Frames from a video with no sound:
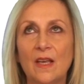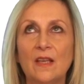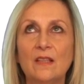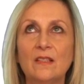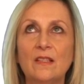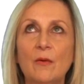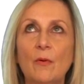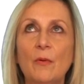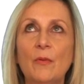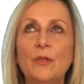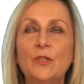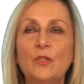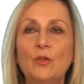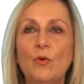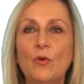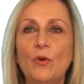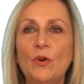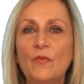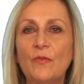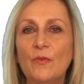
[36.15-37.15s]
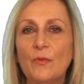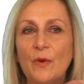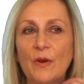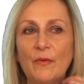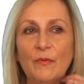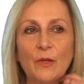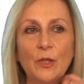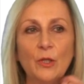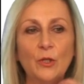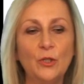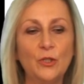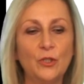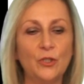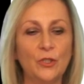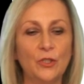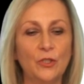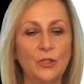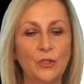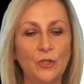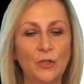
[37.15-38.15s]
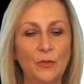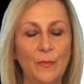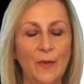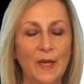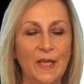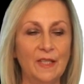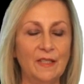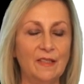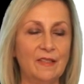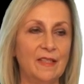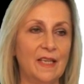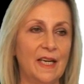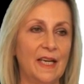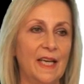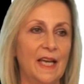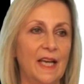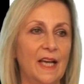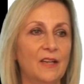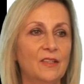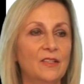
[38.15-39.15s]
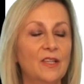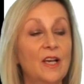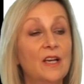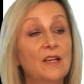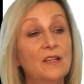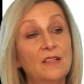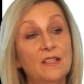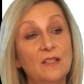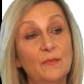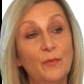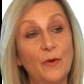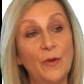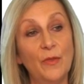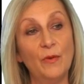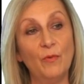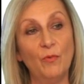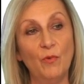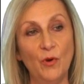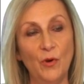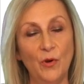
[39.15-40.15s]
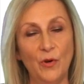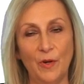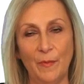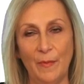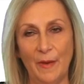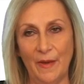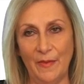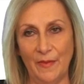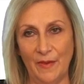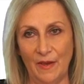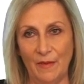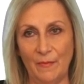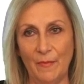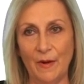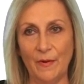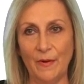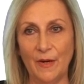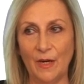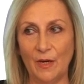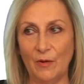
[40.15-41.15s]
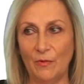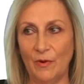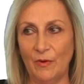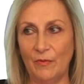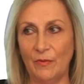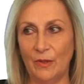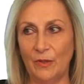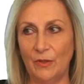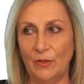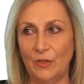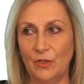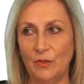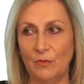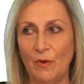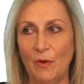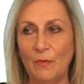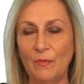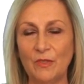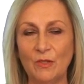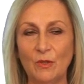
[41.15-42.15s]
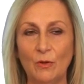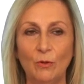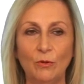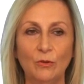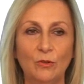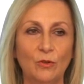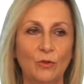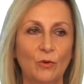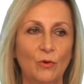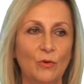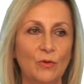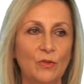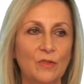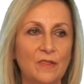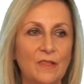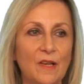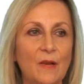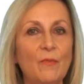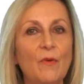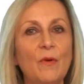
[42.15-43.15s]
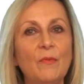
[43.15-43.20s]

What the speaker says: So on the dawn of the Revolution, two men set out to spread the word about the American Revolution. One was called Dawes and